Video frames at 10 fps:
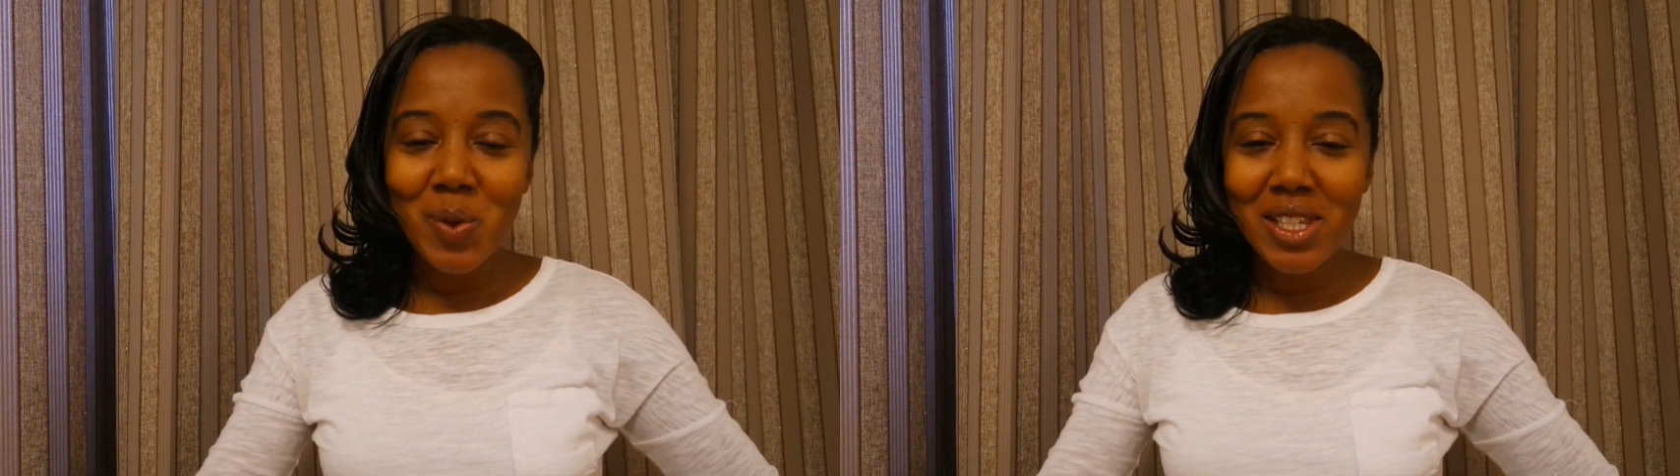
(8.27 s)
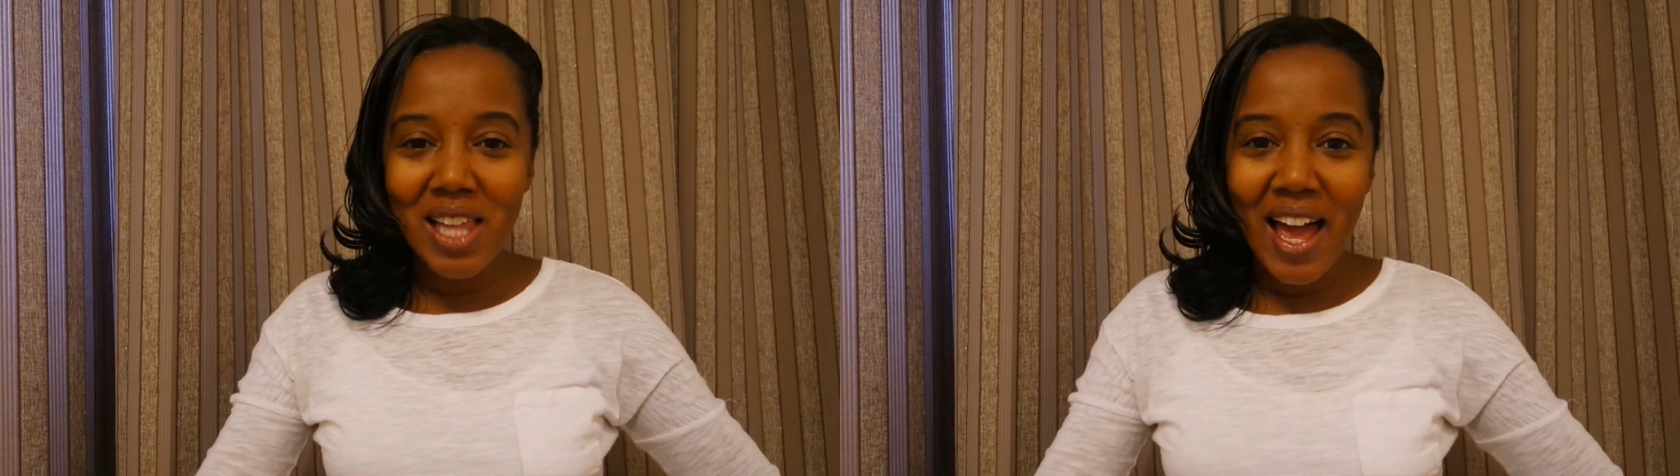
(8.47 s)

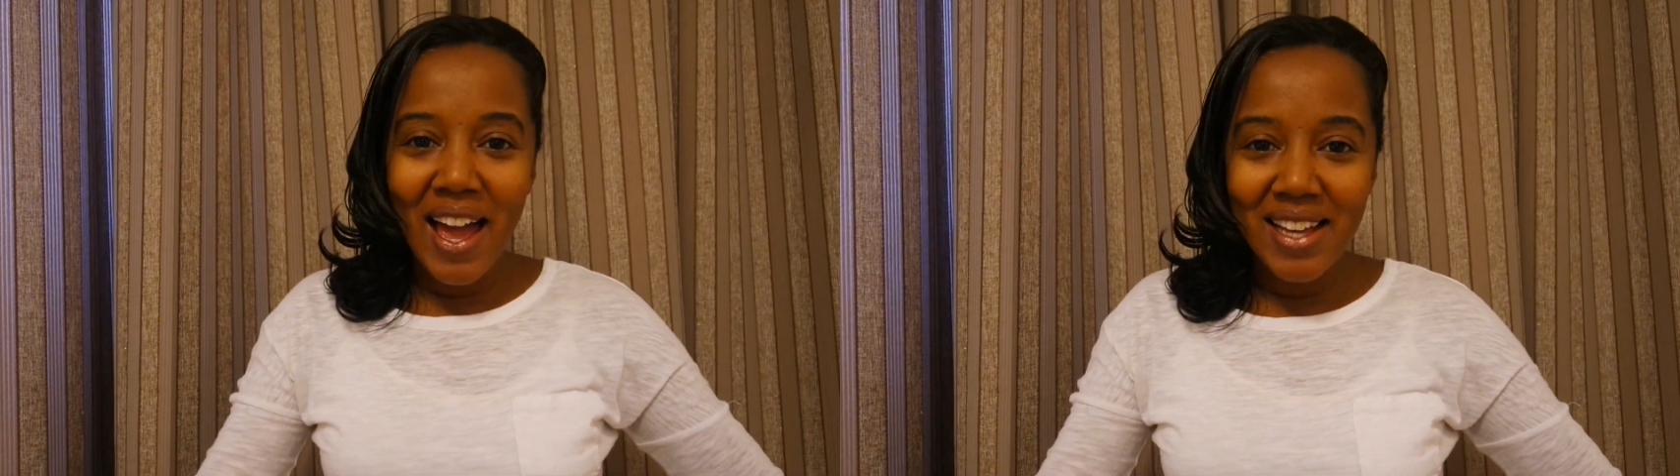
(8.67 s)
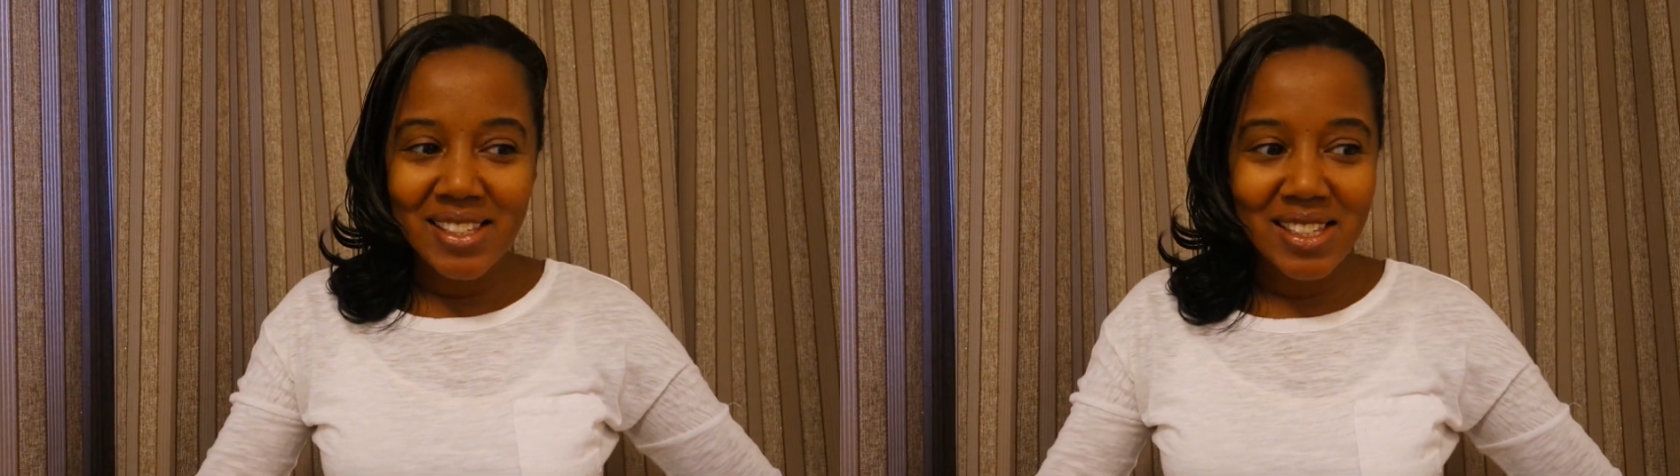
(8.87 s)

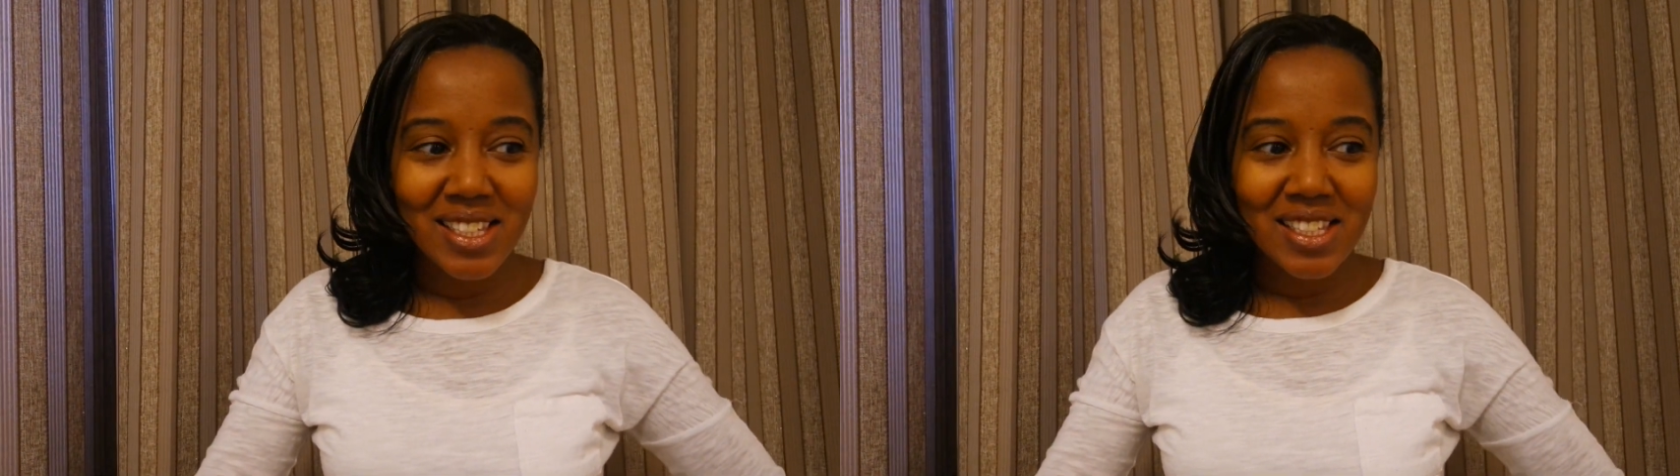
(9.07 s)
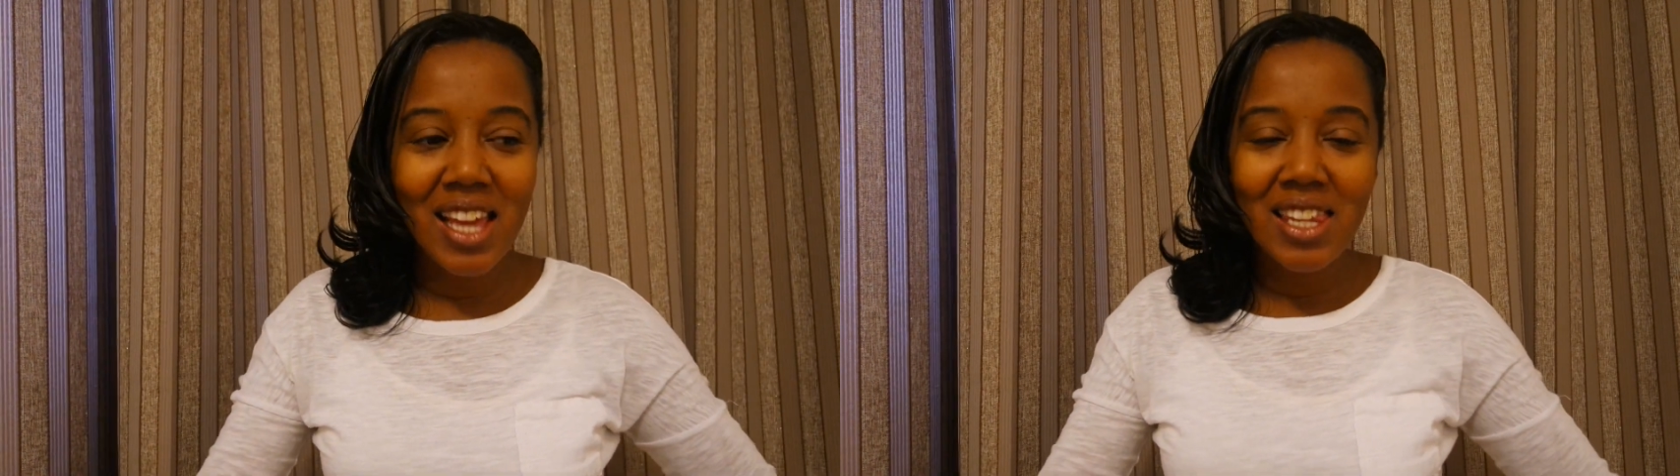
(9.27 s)

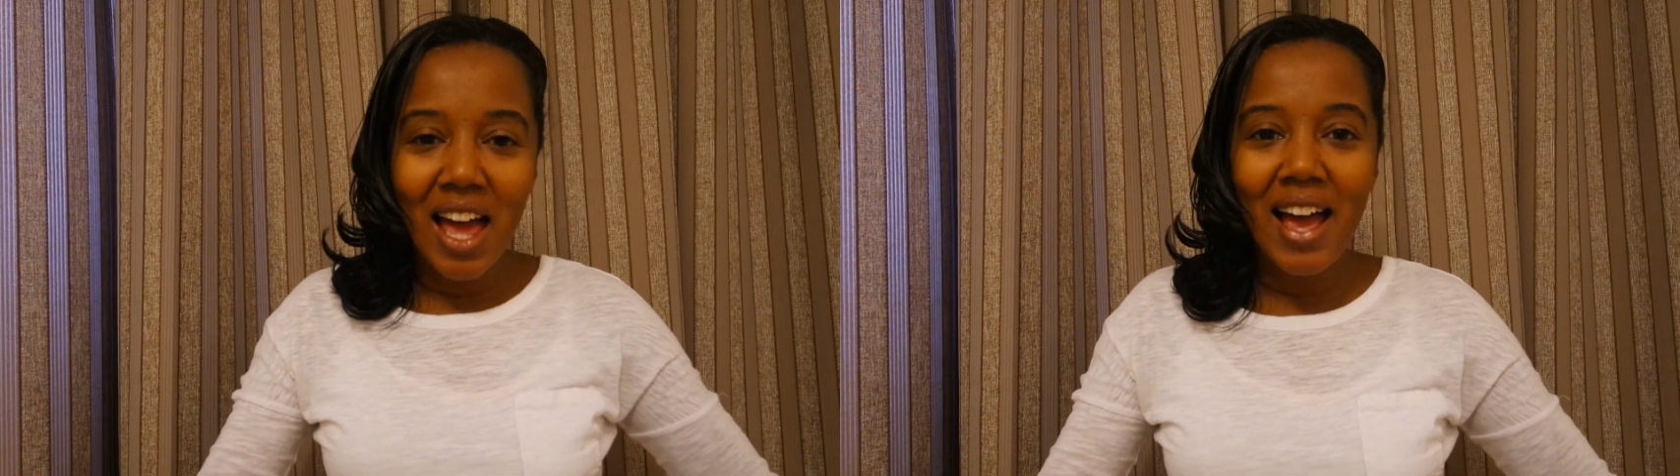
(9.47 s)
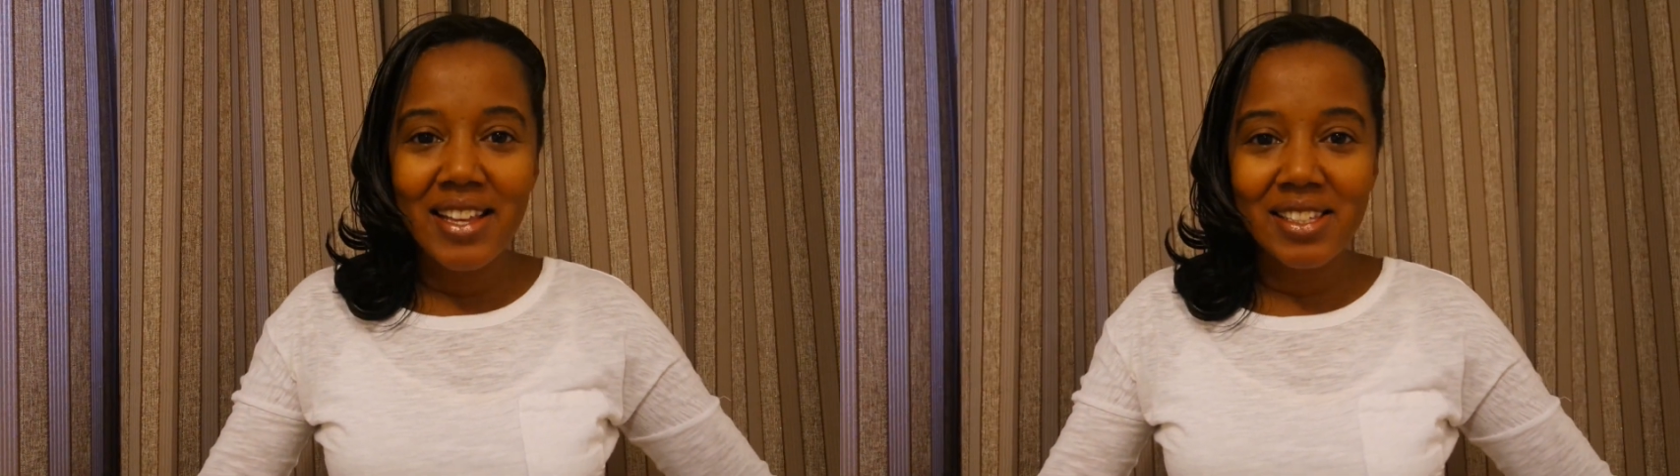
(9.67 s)
I
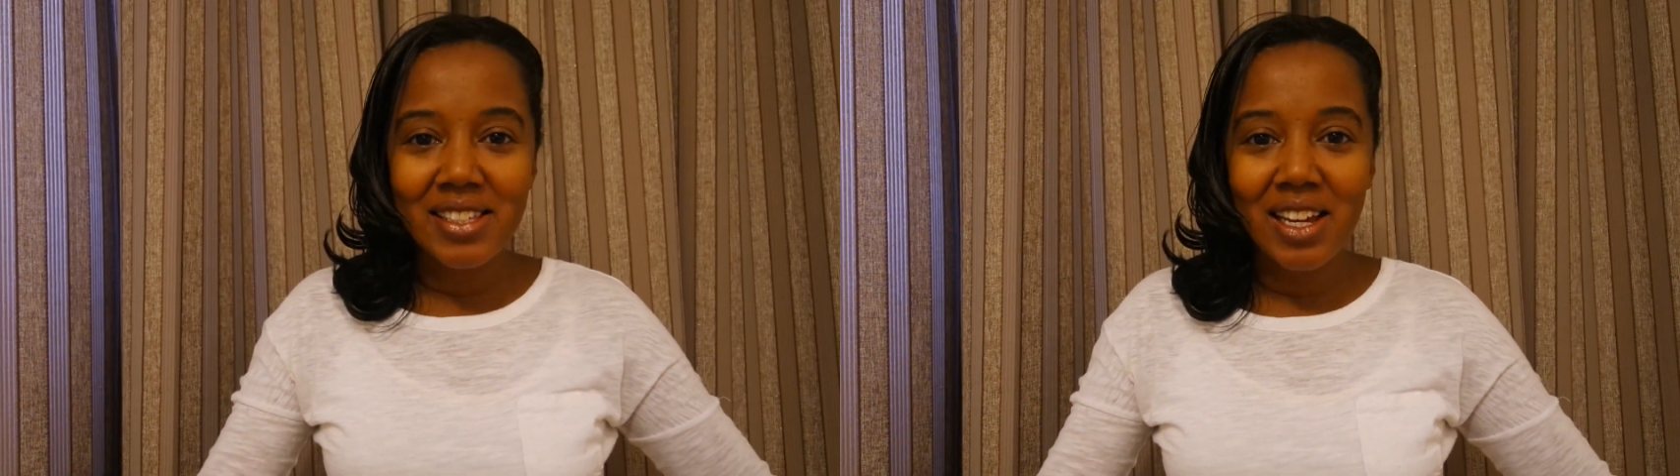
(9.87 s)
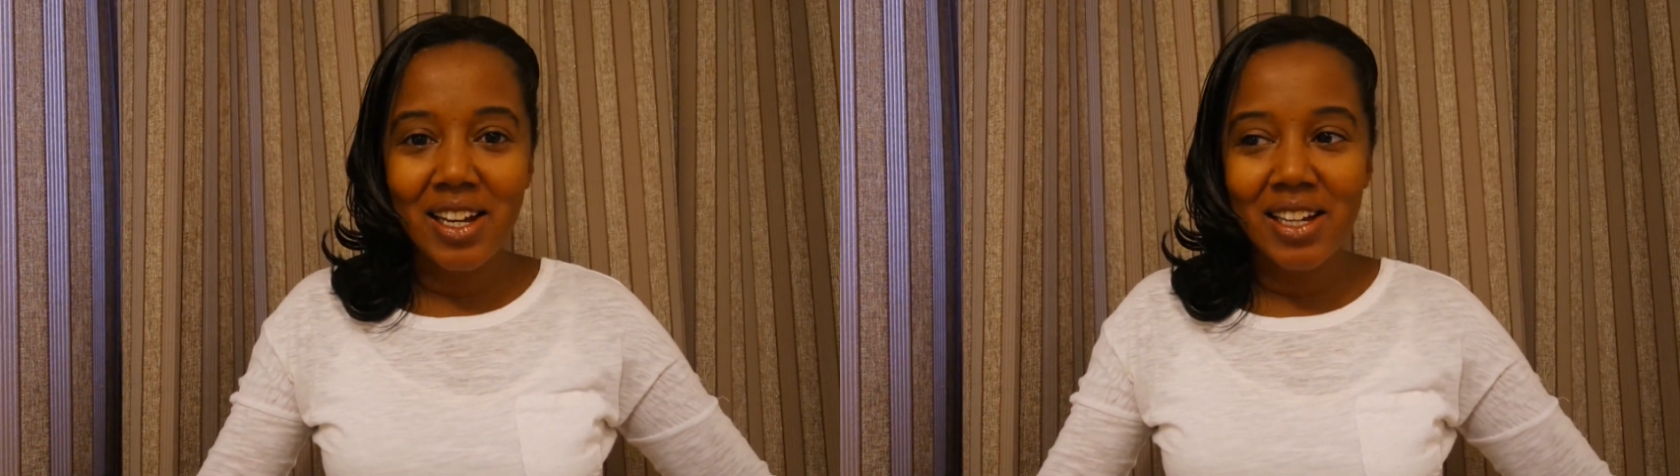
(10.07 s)
last